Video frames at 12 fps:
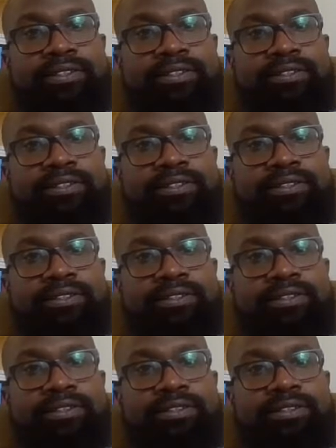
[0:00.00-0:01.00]

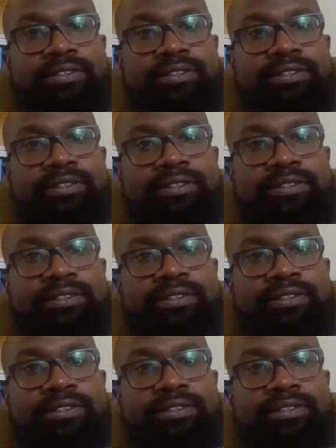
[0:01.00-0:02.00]

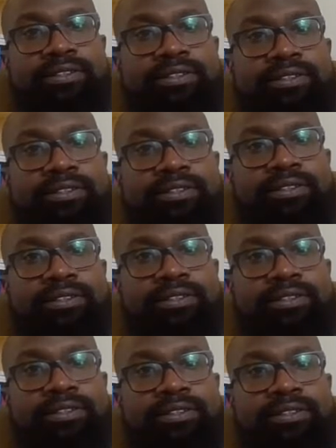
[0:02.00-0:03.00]

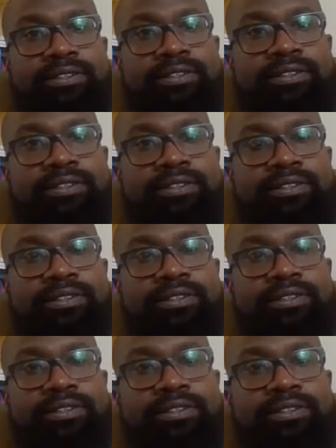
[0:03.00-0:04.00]

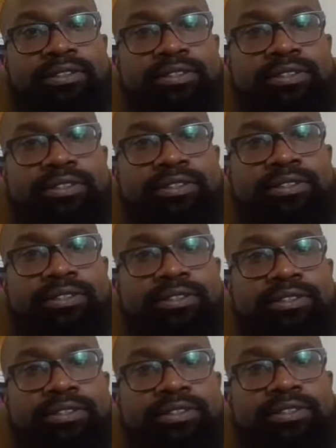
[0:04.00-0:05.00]

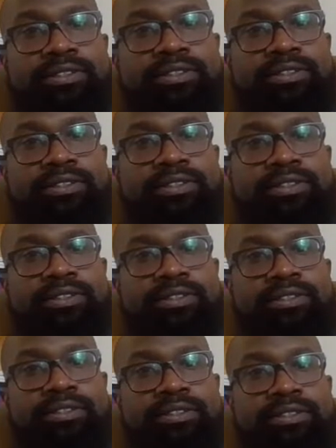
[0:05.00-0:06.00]

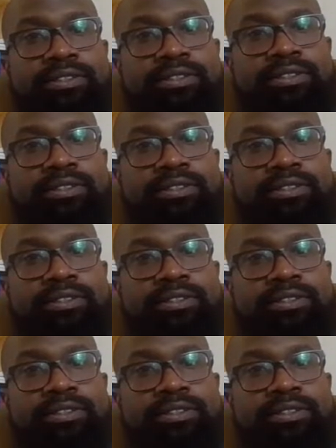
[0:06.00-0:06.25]
(silent)